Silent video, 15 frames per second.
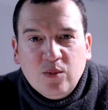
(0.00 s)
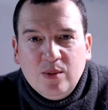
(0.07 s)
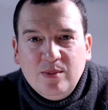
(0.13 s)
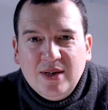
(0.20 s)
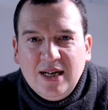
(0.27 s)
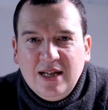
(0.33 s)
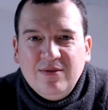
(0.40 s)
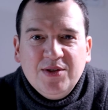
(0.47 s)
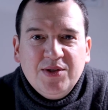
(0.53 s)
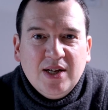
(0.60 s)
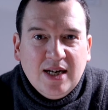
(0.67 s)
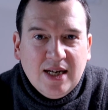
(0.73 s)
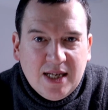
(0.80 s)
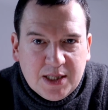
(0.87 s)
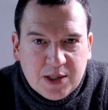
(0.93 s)
I will be leaving
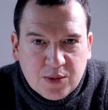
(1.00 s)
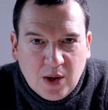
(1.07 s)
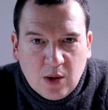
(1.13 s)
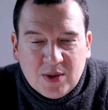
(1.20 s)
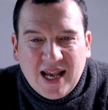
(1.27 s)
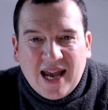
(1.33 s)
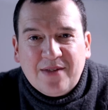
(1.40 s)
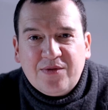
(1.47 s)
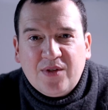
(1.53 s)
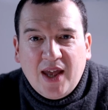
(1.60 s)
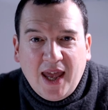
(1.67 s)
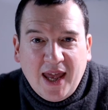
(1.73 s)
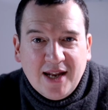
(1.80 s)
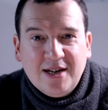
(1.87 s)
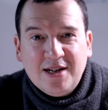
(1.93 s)
the links to those at
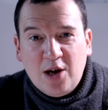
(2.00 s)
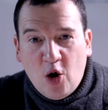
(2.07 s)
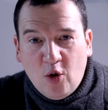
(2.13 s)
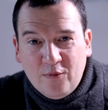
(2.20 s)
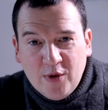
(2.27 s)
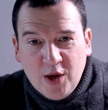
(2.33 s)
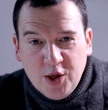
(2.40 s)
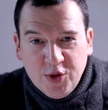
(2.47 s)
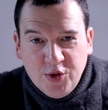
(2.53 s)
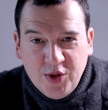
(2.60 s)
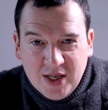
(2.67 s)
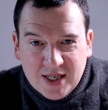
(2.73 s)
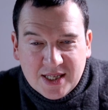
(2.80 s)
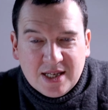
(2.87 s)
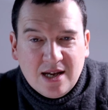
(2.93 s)
the end of
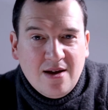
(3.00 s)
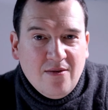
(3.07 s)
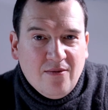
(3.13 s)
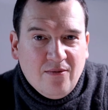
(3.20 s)
this